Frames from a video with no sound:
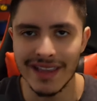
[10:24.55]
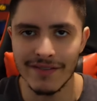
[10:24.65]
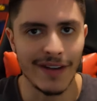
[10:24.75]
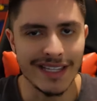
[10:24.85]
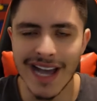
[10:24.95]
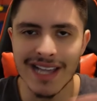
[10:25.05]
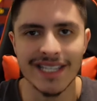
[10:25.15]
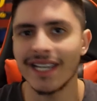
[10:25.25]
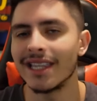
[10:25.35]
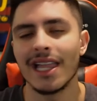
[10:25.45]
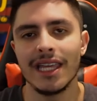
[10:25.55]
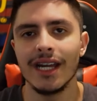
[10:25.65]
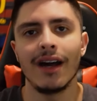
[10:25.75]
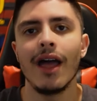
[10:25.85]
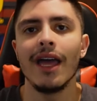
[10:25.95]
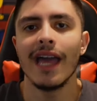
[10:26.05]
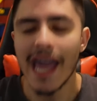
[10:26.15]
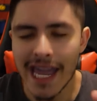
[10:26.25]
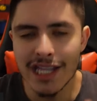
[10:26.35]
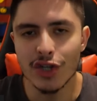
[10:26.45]
fantastic in La Liga,
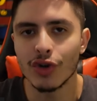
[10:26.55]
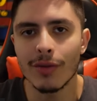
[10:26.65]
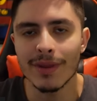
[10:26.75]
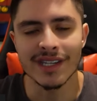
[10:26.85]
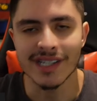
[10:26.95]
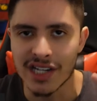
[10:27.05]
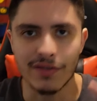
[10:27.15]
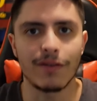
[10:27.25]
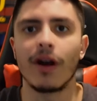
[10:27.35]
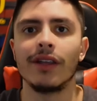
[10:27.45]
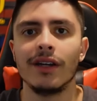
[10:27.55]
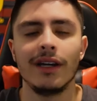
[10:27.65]
in Europe, this guy's a fraud.